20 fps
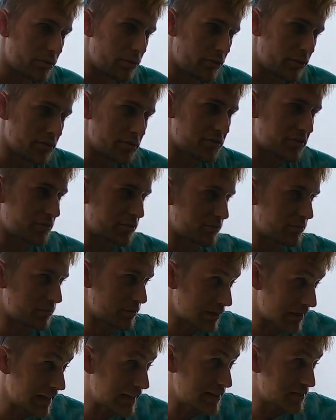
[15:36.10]
This
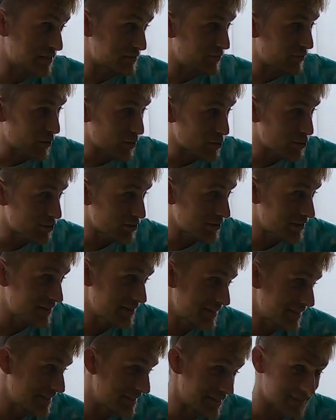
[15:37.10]
latest
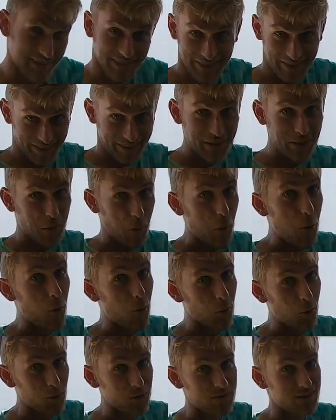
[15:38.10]
version, it's still
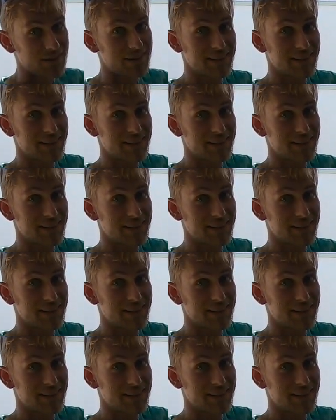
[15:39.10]
old.